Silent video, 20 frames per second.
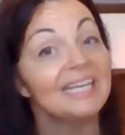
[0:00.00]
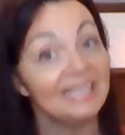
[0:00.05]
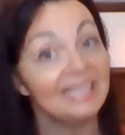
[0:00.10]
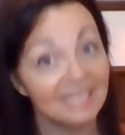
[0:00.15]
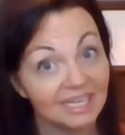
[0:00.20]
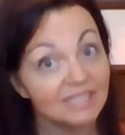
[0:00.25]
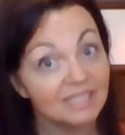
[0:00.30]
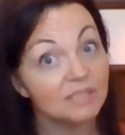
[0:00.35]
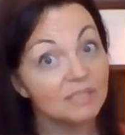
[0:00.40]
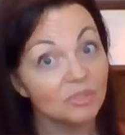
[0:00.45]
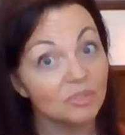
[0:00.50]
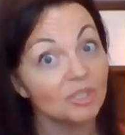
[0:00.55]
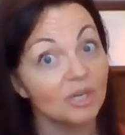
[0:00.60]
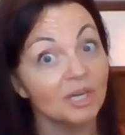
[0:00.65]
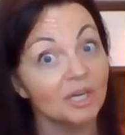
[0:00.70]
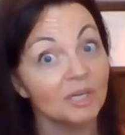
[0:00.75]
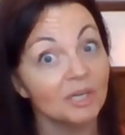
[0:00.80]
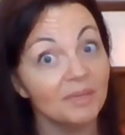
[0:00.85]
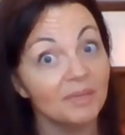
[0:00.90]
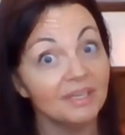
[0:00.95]
He had some
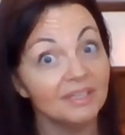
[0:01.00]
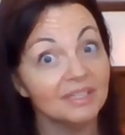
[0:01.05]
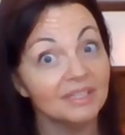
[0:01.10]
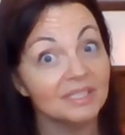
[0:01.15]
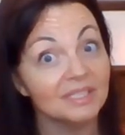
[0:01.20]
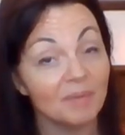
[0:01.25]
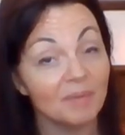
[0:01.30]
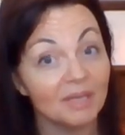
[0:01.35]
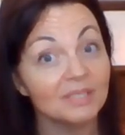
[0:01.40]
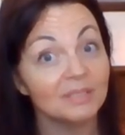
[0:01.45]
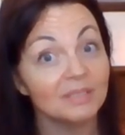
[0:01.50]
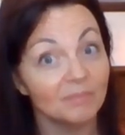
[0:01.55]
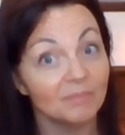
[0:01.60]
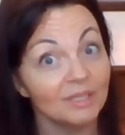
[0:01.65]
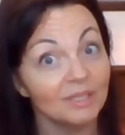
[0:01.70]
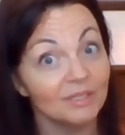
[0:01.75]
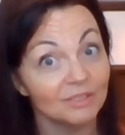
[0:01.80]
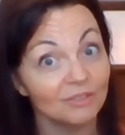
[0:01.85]
strong opinions about some of the